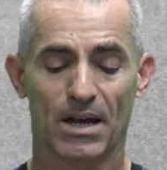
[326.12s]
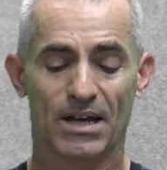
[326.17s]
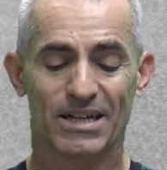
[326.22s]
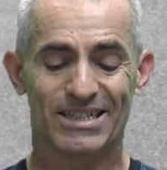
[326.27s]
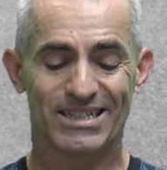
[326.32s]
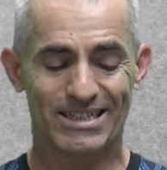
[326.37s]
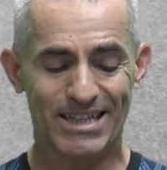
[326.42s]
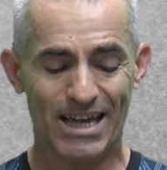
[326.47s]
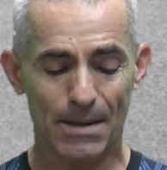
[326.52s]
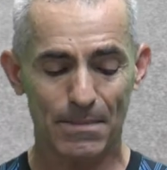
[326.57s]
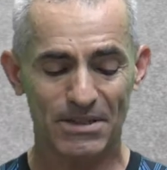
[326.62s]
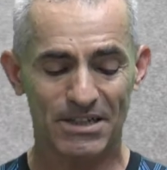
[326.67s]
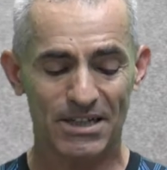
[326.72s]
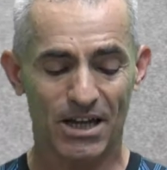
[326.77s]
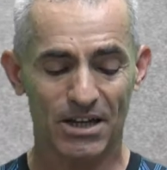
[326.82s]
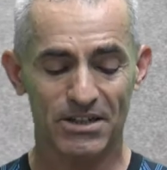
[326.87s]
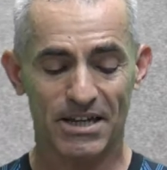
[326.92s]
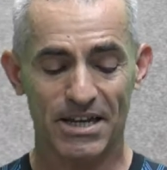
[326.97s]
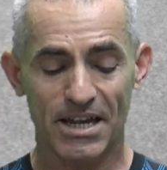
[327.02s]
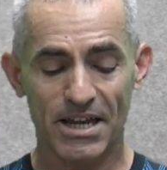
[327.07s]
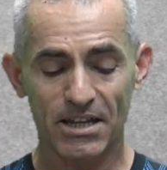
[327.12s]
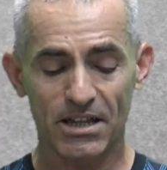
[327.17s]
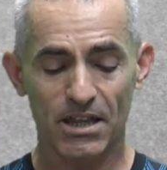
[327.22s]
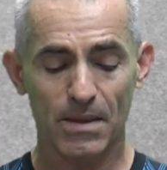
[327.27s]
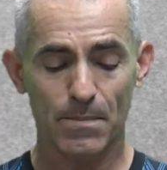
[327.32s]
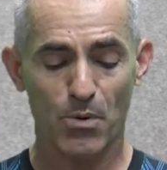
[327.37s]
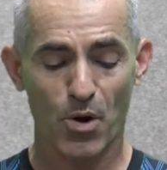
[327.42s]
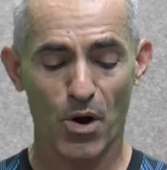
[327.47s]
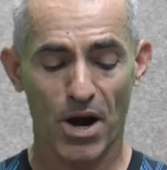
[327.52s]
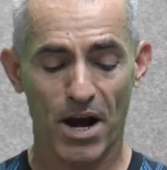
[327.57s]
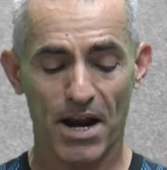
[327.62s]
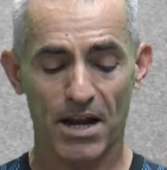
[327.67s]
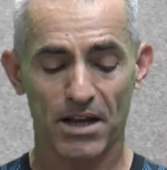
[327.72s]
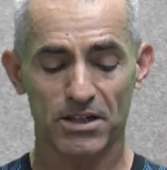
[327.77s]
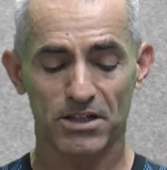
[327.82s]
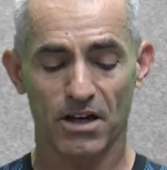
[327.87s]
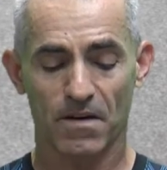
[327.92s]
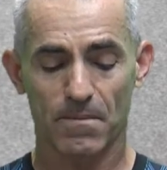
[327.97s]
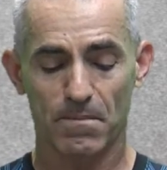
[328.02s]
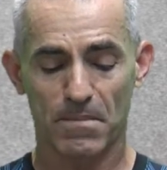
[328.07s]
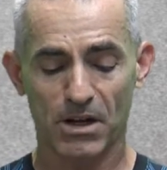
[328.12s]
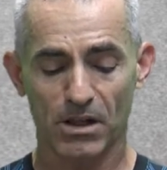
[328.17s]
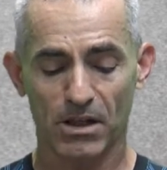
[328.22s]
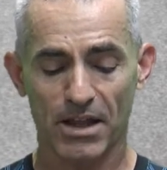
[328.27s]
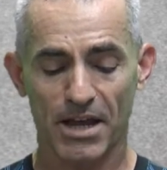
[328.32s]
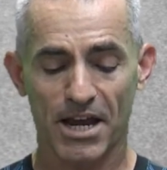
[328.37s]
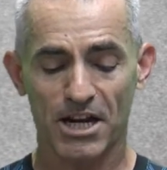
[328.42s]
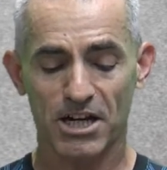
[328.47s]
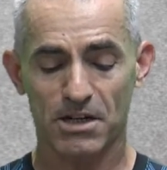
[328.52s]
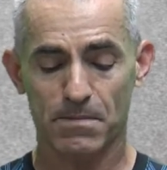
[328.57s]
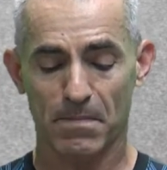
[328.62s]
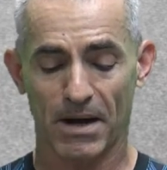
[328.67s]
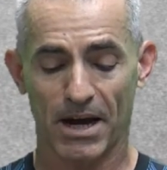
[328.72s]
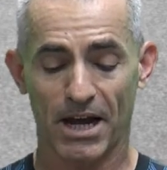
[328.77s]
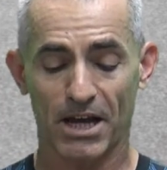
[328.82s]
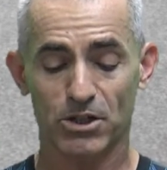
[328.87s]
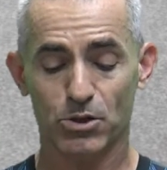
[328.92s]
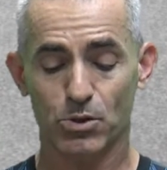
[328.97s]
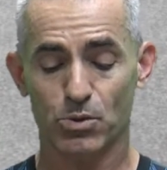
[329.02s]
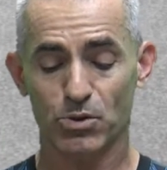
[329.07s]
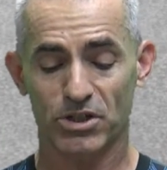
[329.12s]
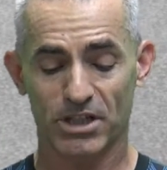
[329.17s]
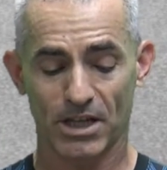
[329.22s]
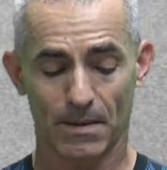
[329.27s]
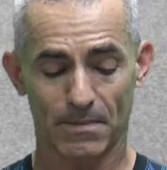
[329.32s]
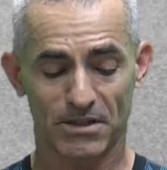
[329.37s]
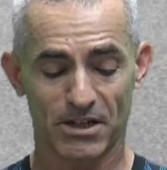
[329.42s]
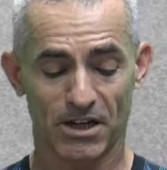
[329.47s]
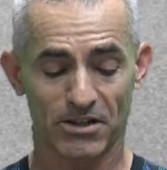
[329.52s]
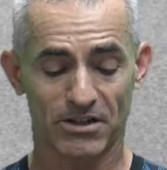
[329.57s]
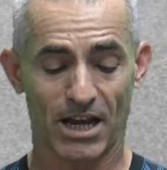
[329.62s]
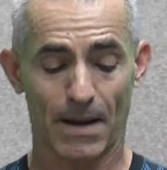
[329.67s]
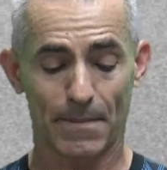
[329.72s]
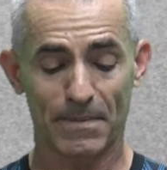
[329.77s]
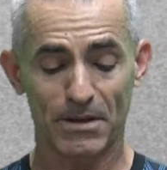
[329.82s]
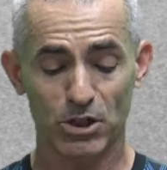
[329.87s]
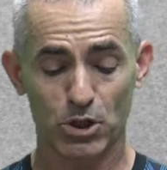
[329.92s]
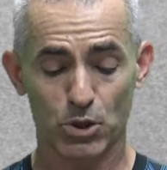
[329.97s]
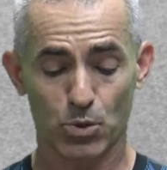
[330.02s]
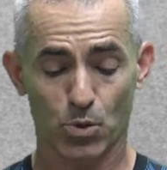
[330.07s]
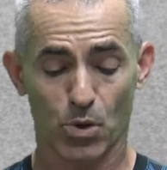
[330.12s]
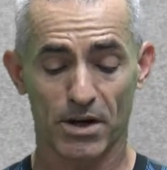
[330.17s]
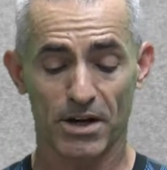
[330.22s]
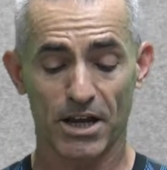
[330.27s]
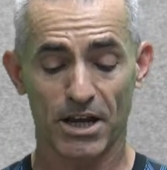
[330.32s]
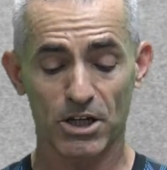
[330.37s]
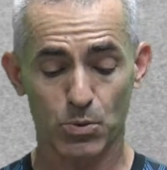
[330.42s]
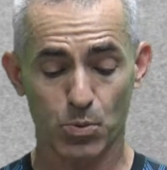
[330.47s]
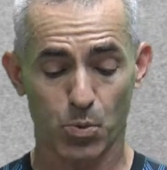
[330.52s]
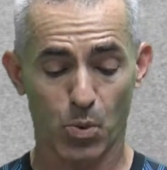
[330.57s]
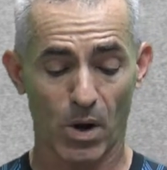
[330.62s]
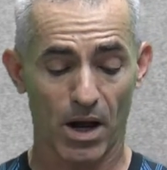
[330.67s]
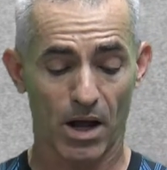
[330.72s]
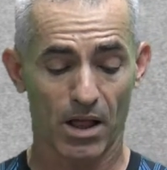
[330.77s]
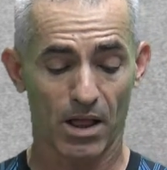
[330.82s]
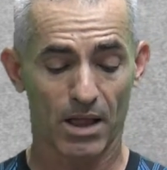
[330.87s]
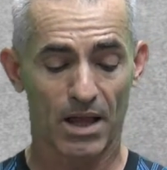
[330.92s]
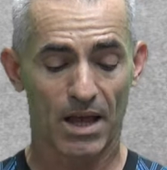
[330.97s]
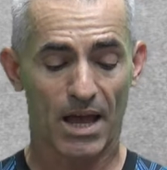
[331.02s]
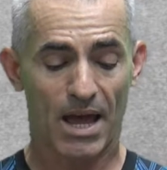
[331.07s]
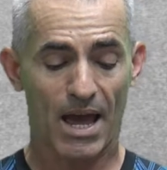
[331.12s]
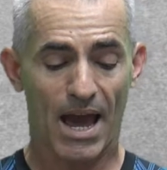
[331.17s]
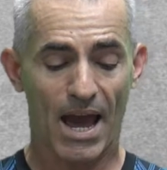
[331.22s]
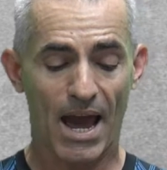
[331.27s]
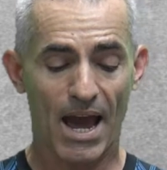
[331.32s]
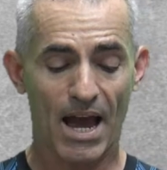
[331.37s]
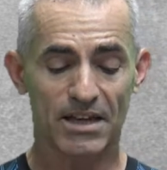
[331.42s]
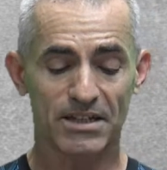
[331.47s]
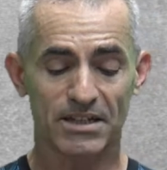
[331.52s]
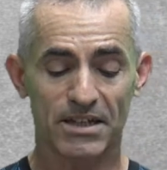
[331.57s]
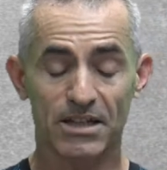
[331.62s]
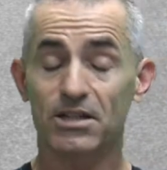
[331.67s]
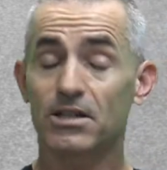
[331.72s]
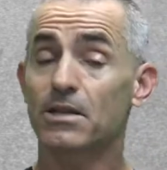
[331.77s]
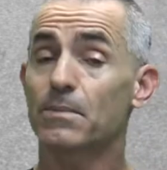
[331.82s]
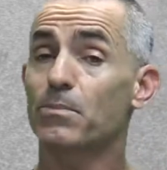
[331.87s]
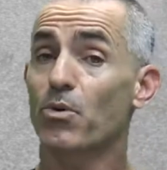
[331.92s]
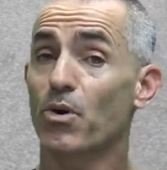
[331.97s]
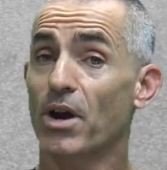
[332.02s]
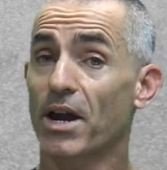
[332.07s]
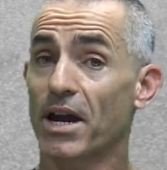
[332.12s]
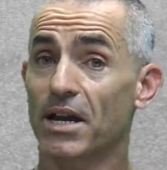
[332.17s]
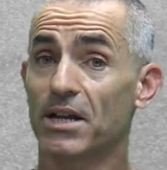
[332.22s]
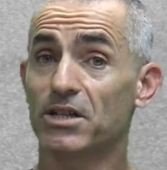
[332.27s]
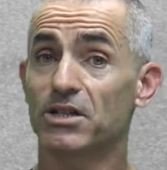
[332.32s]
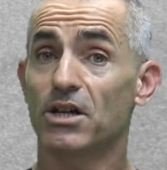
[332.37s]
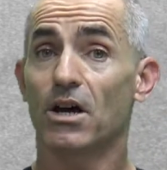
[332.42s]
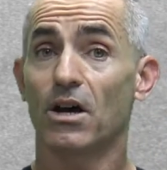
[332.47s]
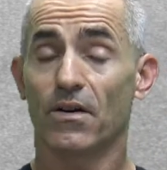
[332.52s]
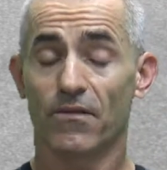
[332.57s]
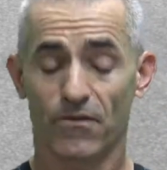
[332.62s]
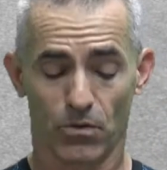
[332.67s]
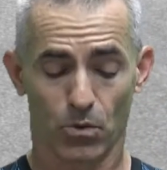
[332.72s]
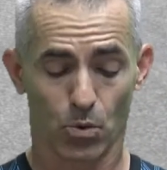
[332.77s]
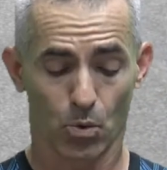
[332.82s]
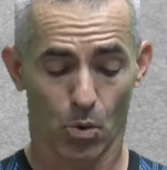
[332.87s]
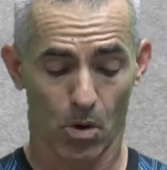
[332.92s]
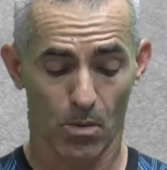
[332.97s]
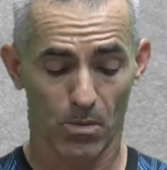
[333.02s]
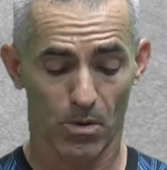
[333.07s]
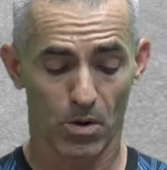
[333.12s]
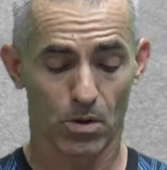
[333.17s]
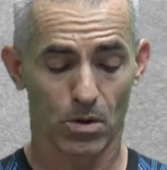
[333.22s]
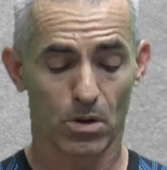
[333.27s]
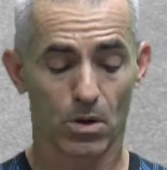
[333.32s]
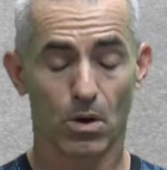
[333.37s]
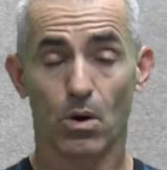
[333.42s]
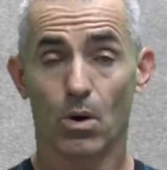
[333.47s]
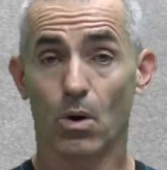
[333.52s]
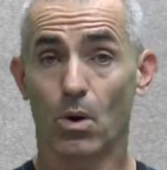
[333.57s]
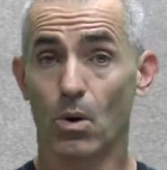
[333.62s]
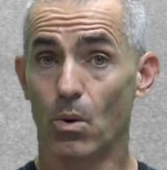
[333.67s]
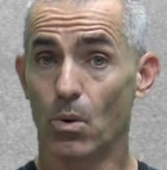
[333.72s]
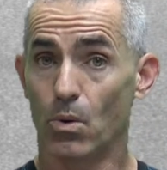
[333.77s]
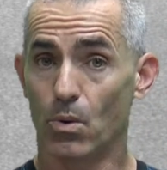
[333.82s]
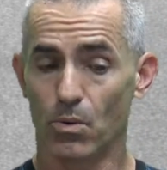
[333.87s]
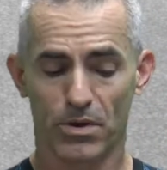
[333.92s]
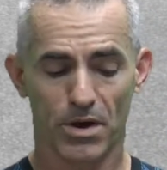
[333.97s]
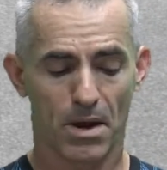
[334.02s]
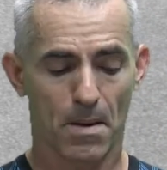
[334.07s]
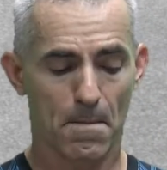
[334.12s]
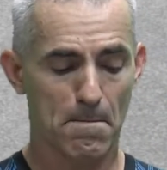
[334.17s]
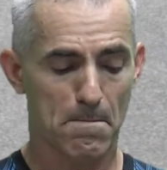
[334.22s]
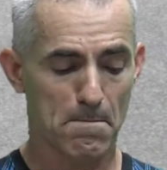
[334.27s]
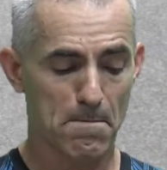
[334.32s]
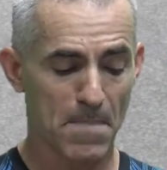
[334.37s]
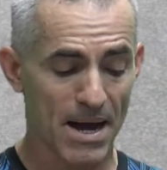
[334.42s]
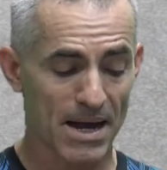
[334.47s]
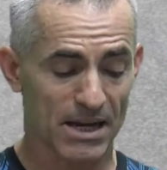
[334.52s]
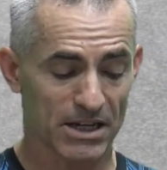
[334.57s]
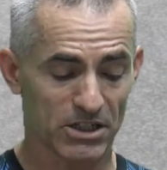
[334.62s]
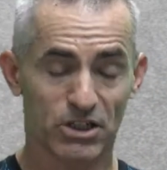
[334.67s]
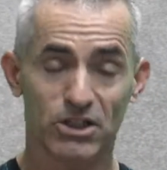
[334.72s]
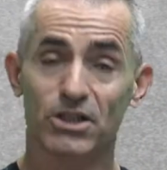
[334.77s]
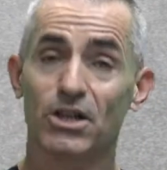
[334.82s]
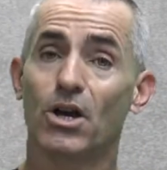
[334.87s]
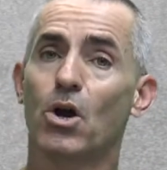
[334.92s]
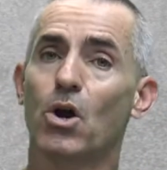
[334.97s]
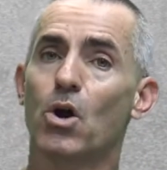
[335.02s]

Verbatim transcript: stem cells into the brains of middle-aged mice whose stem cells have been destroyed, as well as into the brains of normal old mice.